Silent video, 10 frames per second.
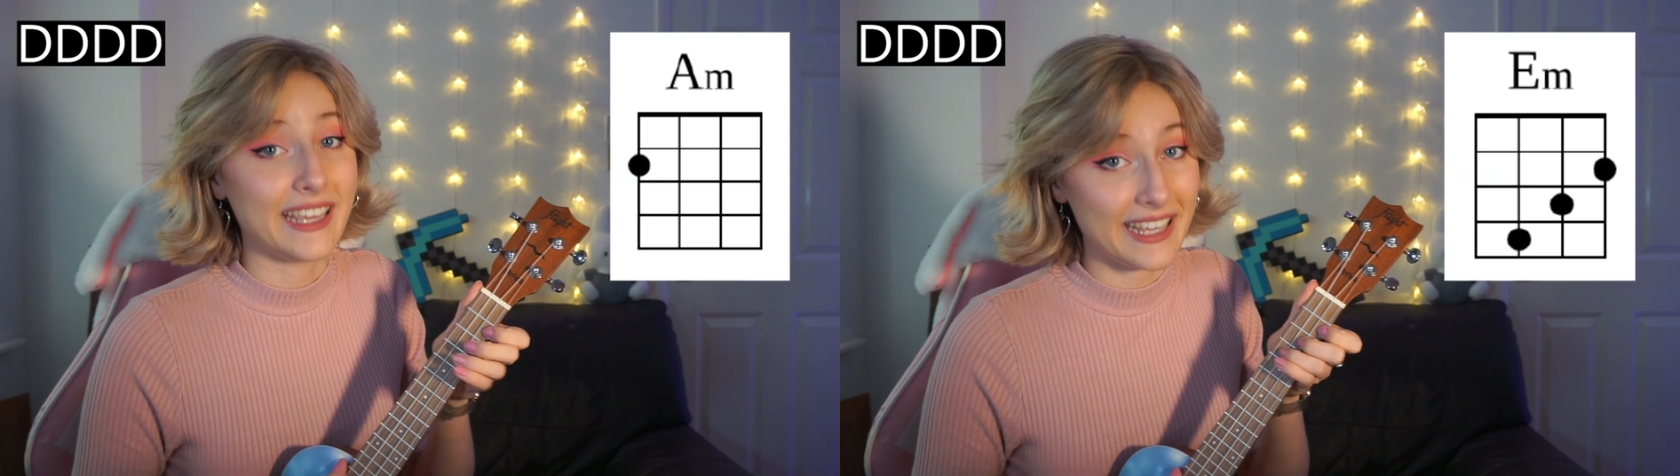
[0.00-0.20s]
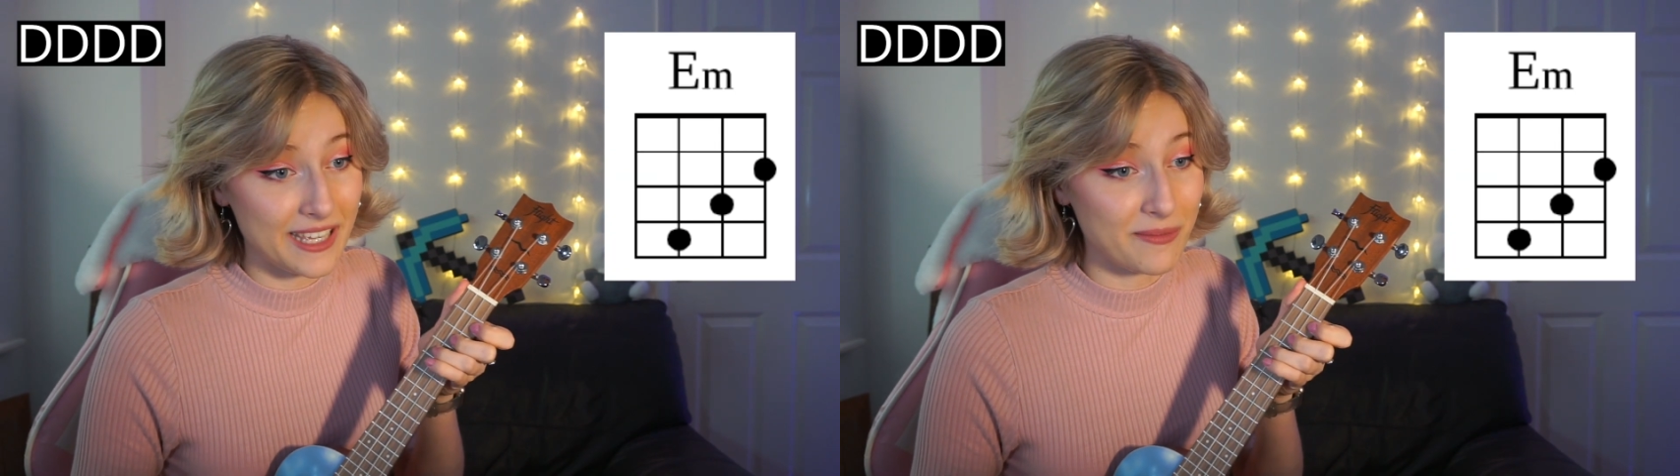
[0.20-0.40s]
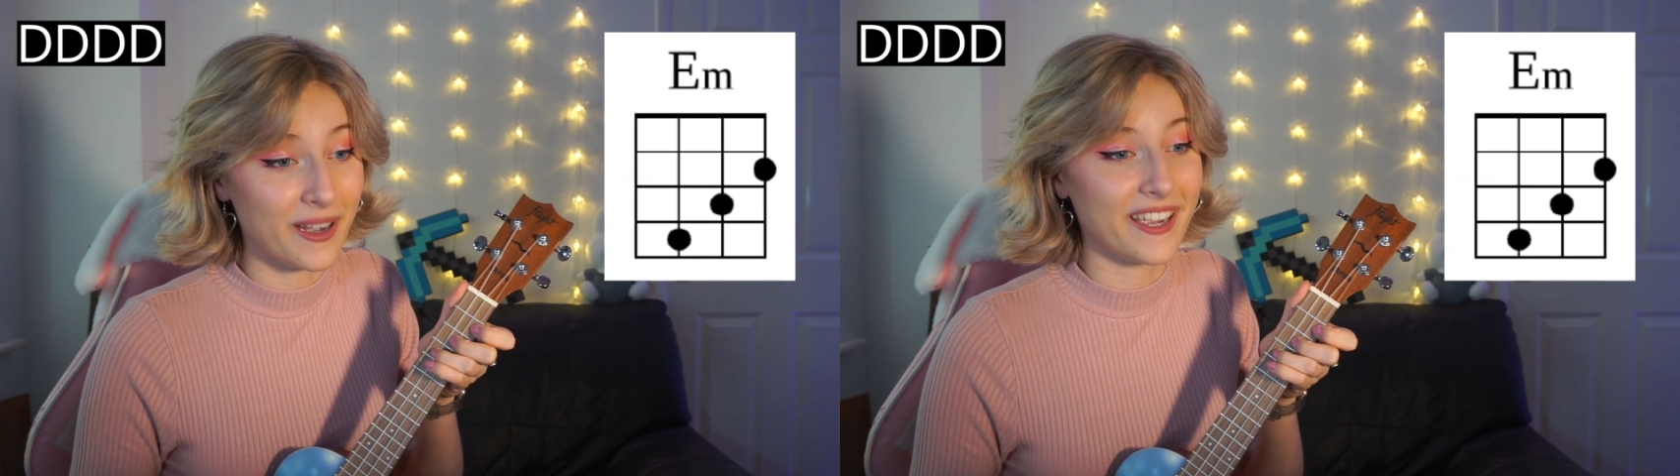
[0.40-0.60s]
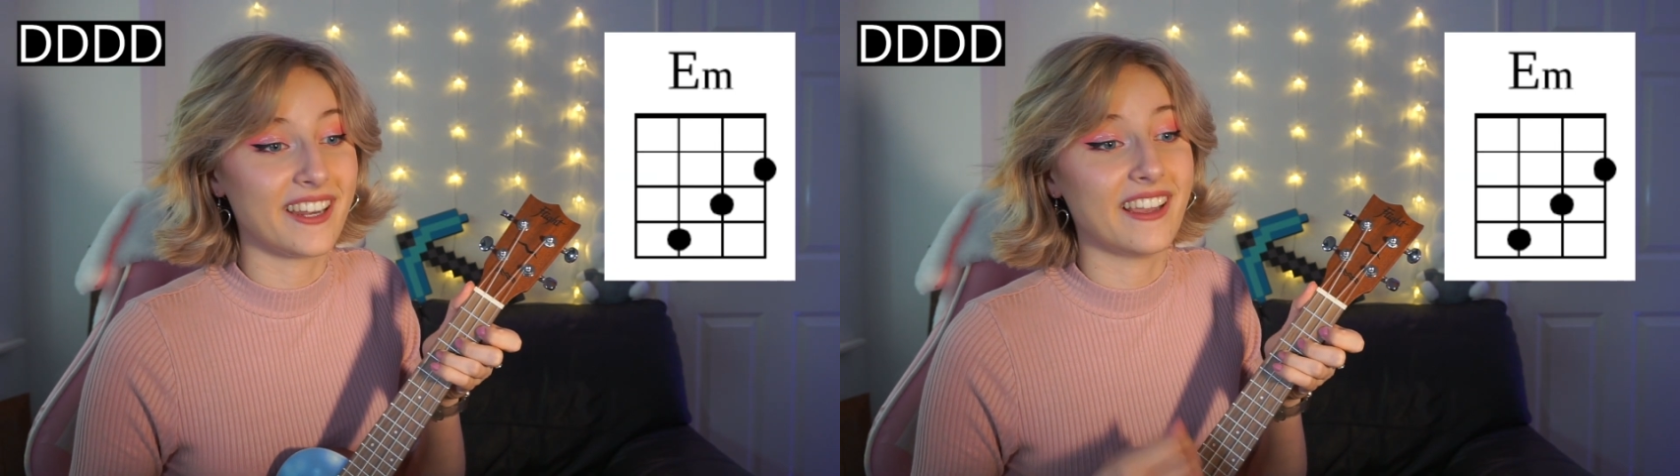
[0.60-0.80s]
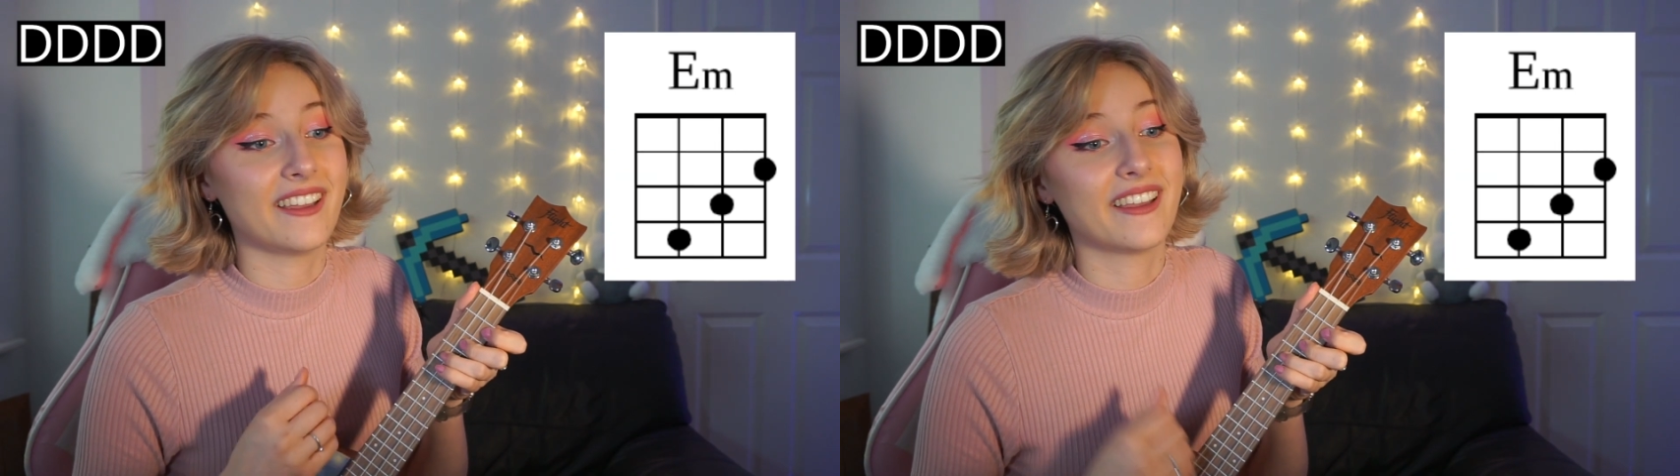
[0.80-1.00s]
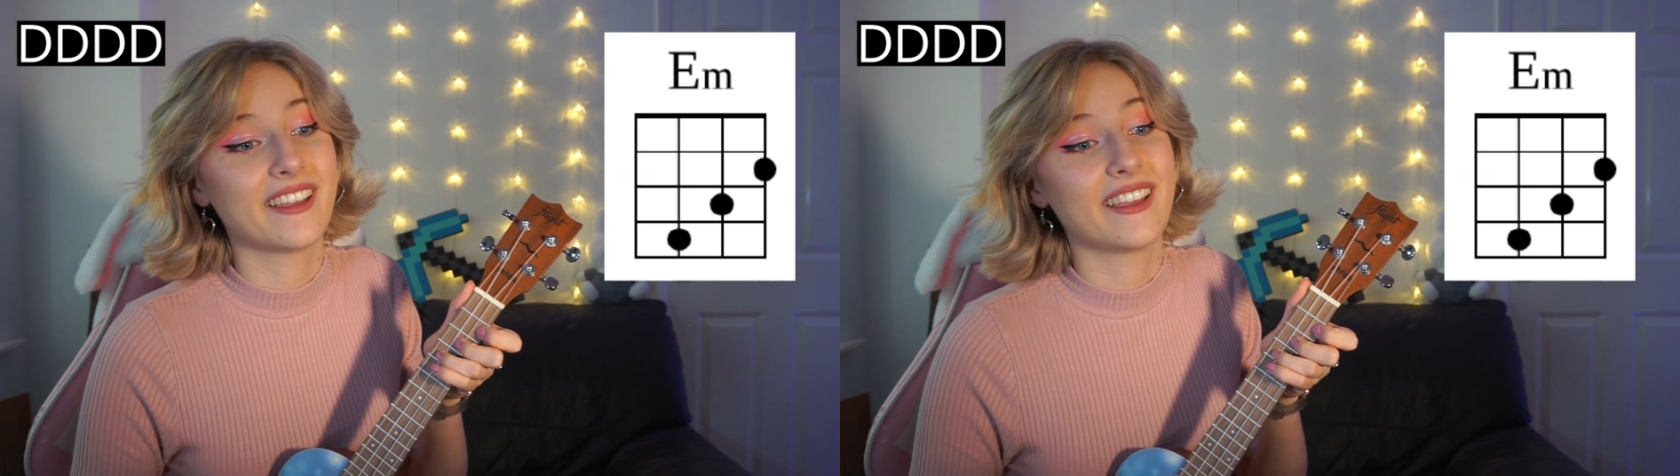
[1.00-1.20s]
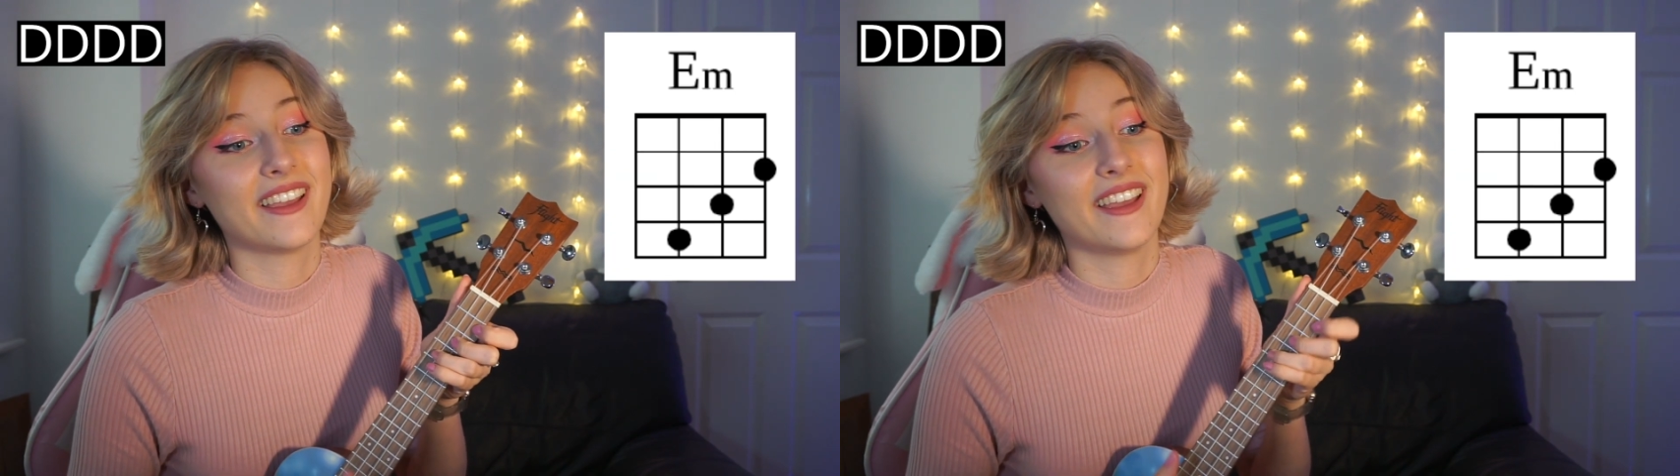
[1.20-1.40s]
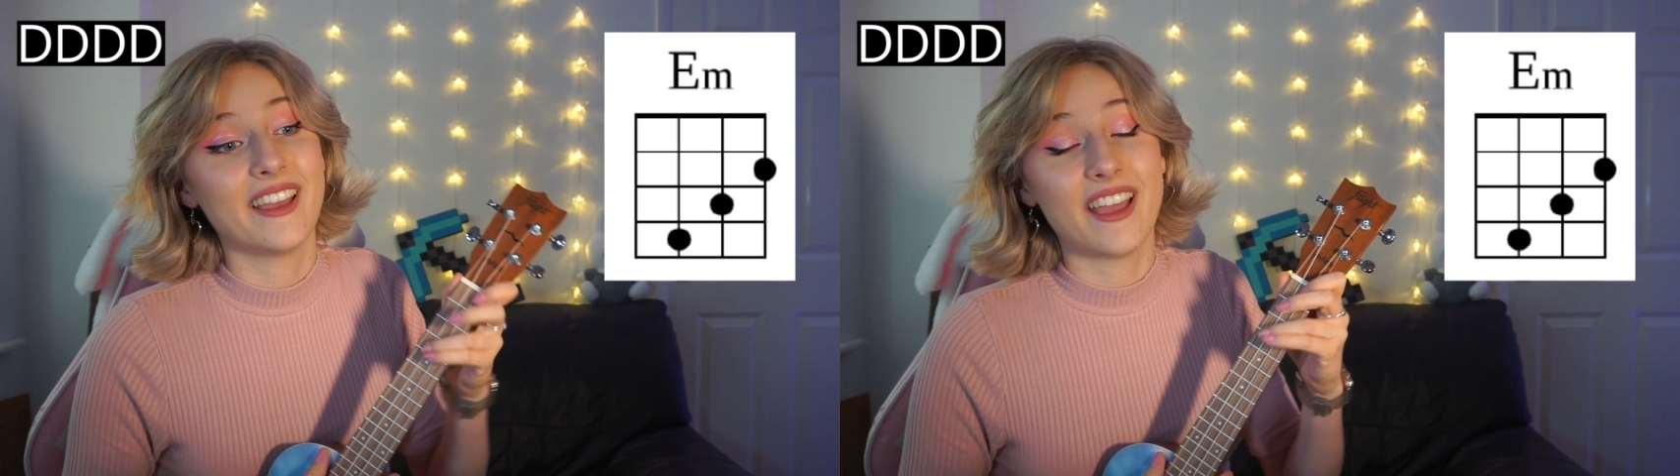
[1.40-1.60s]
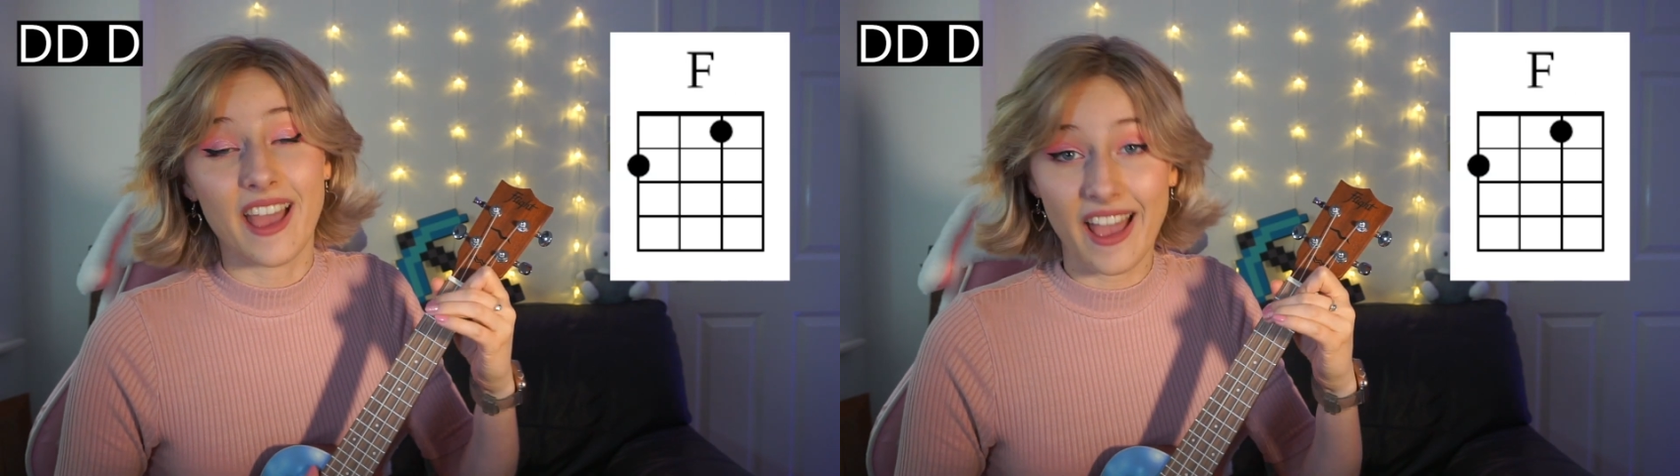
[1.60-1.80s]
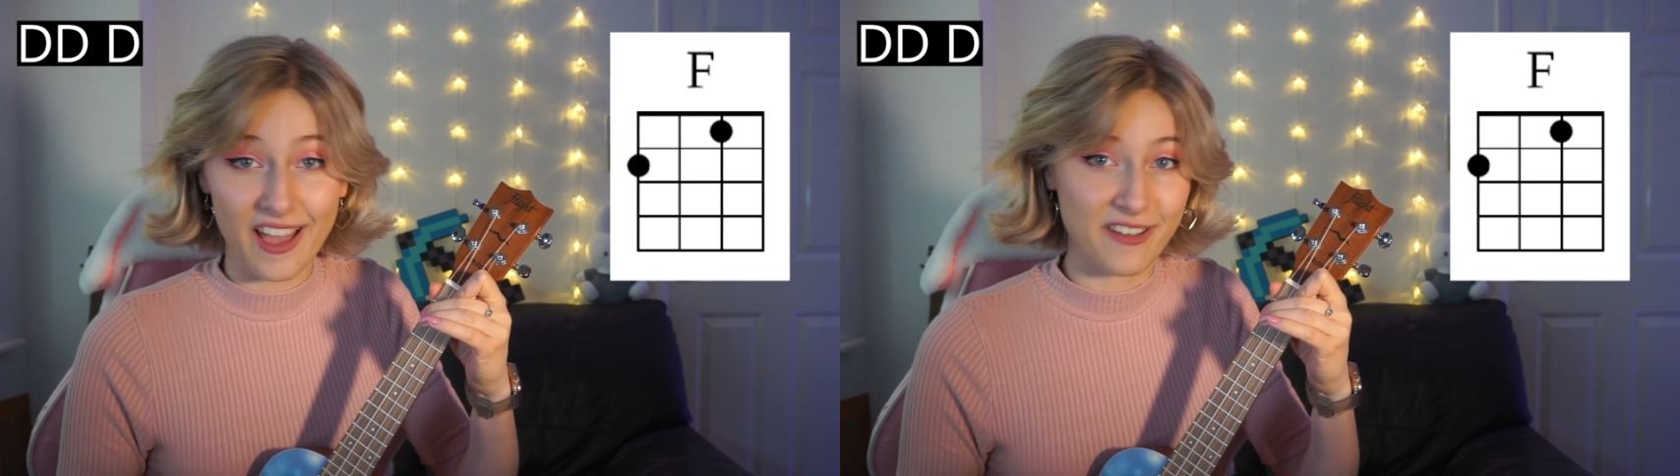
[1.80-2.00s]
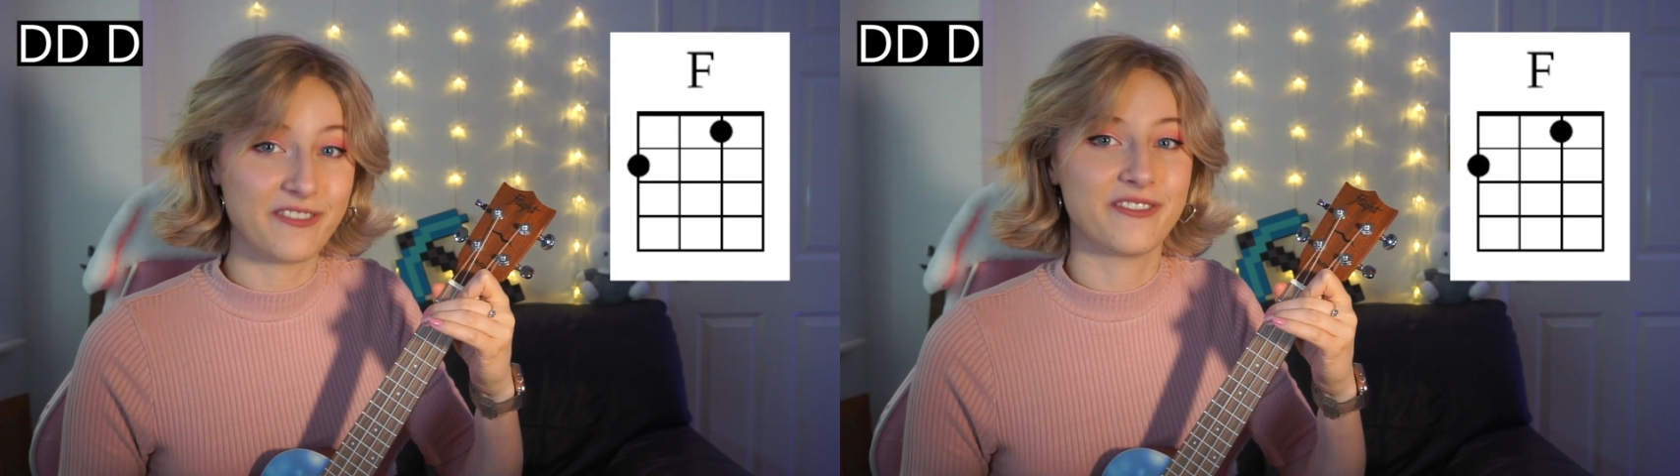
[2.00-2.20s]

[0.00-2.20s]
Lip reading: E minor, F.